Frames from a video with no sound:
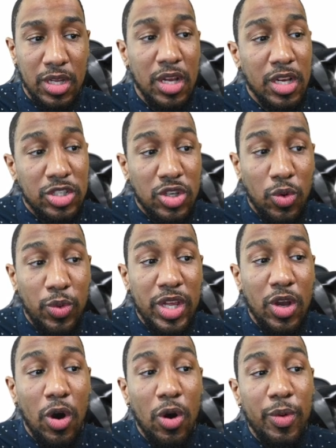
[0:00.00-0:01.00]
So we
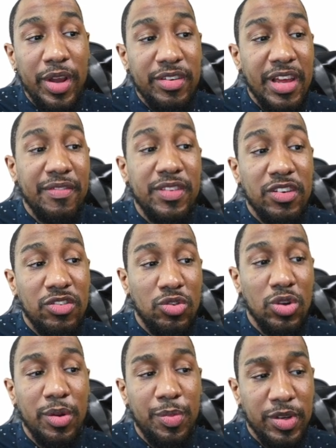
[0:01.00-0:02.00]
always have the
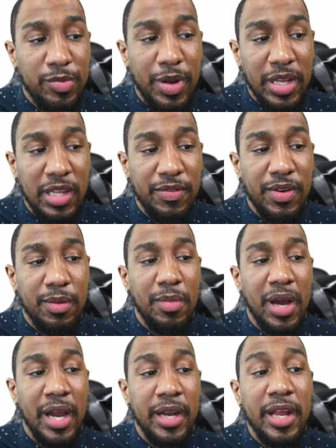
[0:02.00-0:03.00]
student perspective in
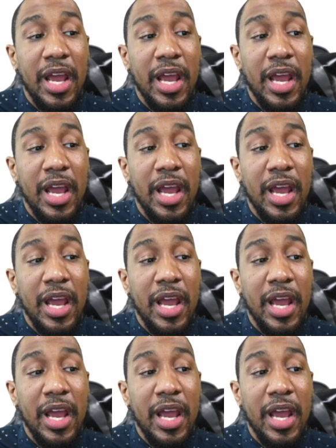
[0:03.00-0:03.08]
mind